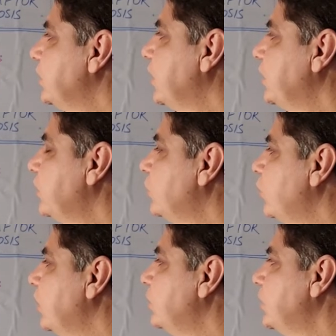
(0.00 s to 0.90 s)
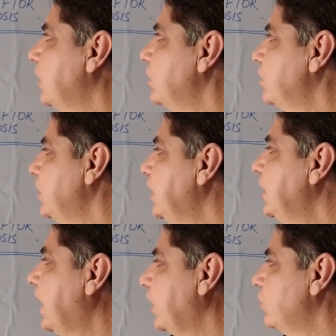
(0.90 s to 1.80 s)
gated sodium channels,
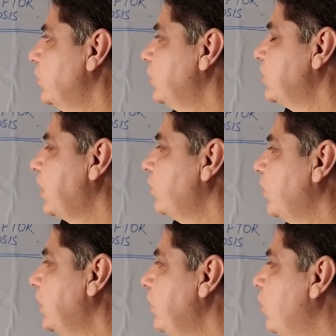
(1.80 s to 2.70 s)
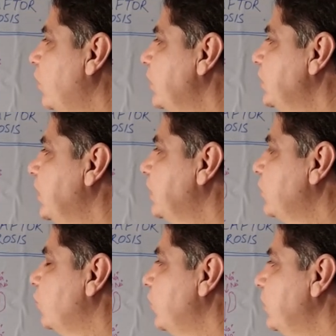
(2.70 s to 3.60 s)
ENAC. So it stands for E voltage gated sodium